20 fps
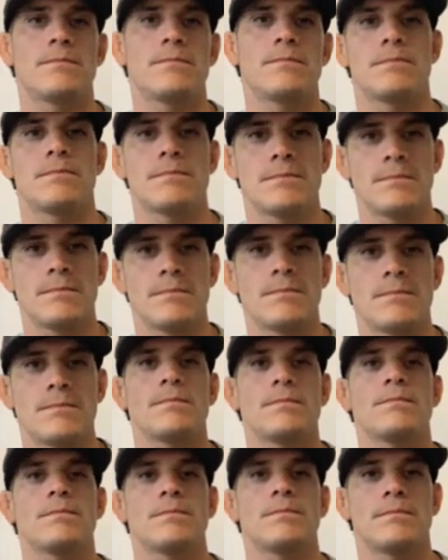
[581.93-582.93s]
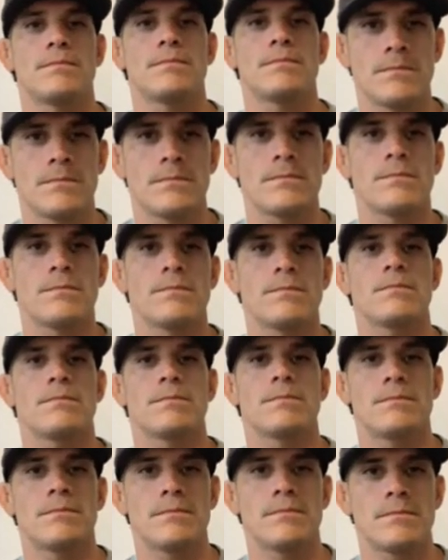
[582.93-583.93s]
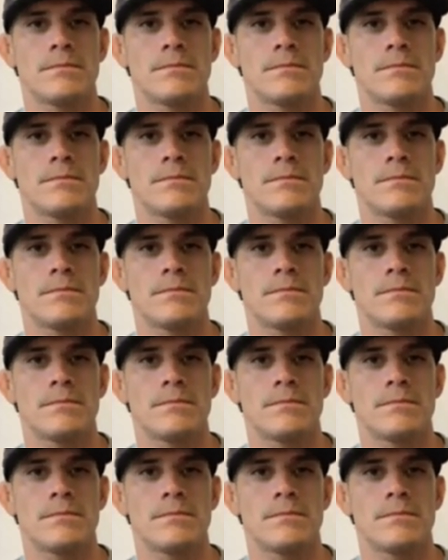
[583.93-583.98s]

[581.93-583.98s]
No words are spoken by the person on screen.